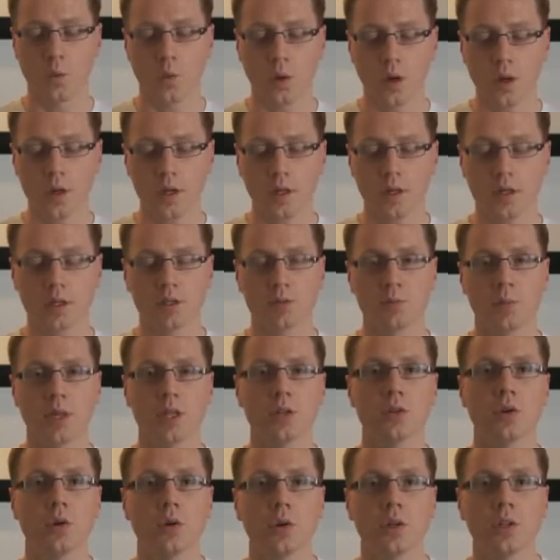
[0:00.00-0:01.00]
Why is
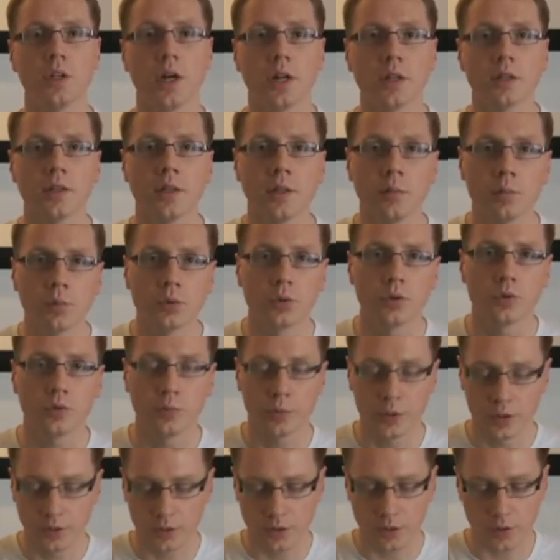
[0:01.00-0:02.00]
Bitcoin not an
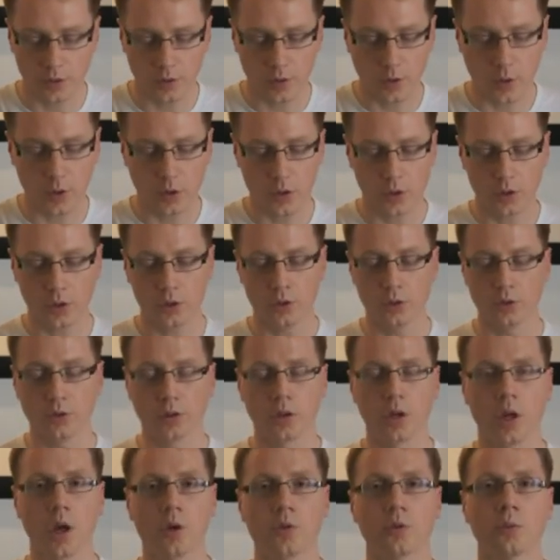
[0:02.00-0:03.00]
improvement
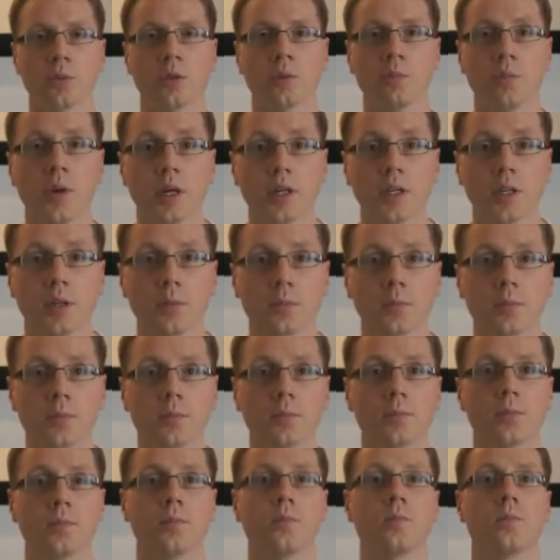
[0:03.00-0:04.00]
on government money?
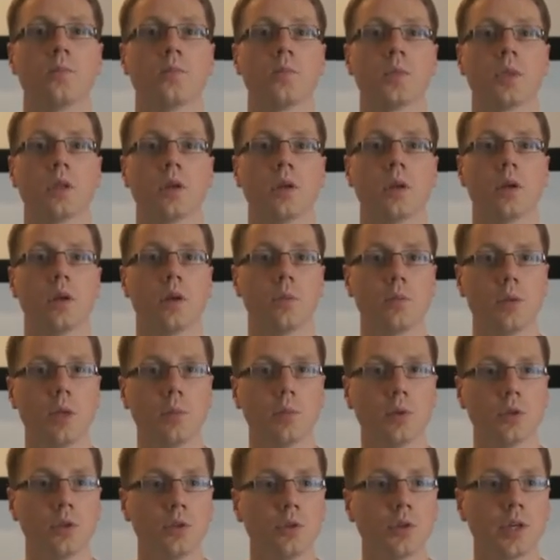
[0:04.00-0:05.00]

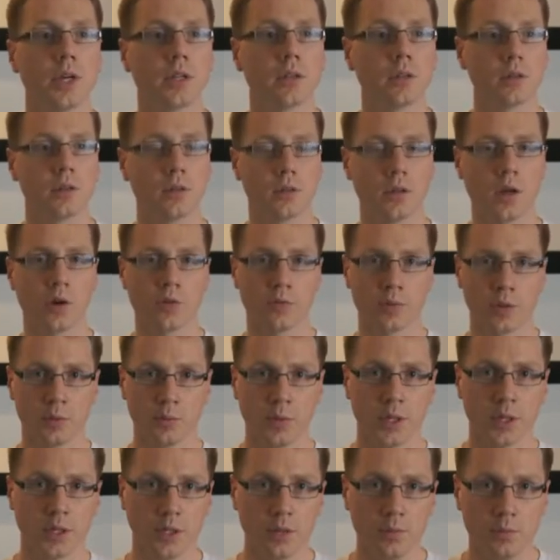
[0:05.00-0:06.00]
People look at government
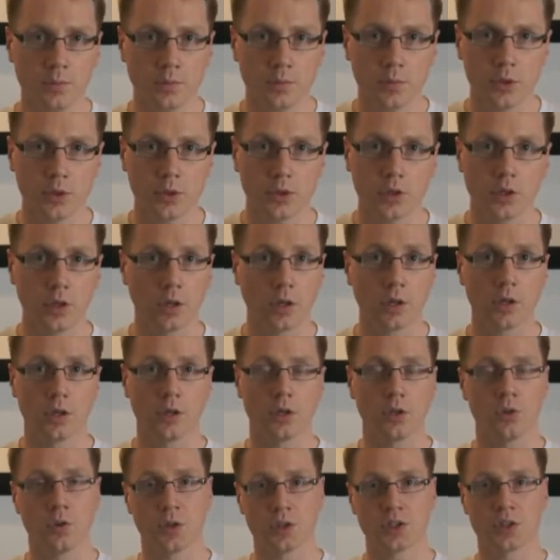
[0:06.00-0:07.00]
money,
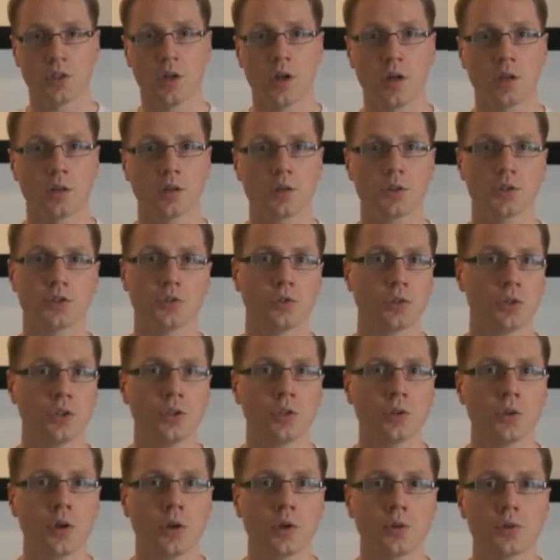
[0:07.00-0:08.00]
US dollars or
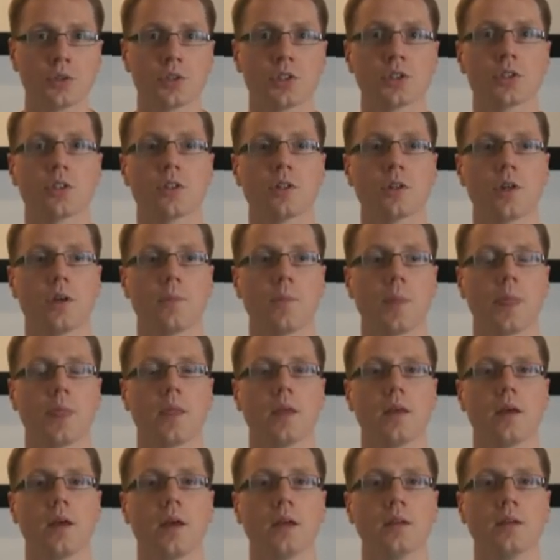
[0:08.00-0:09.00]
euros,
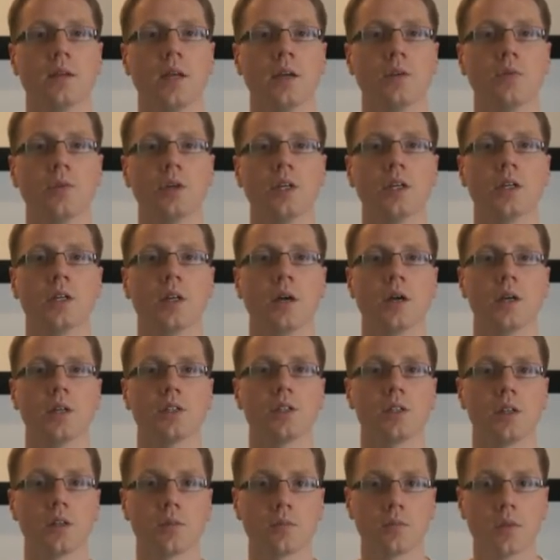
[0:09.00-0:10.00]
and they
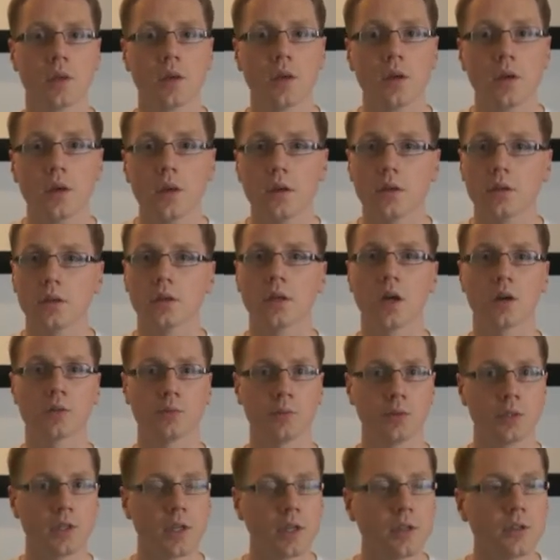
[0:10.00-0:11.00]
realize that the
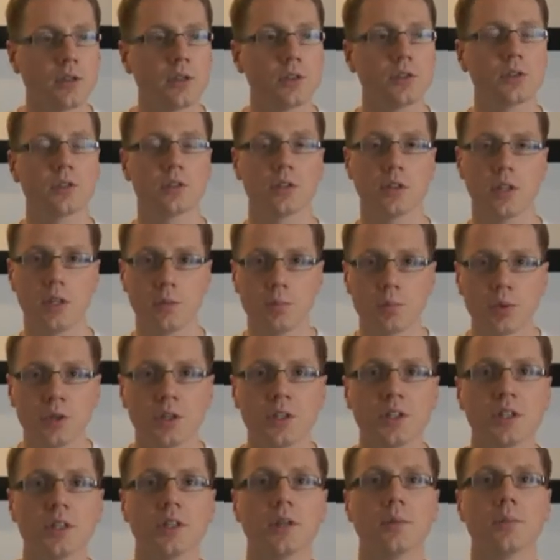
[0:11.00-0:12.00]
government can just keep
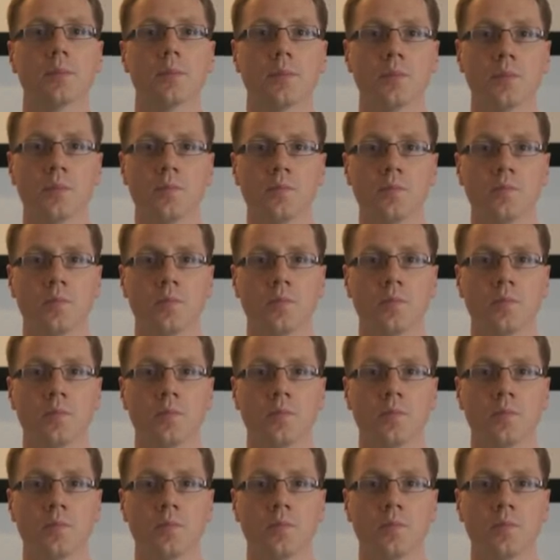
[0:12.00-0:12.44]
printing them.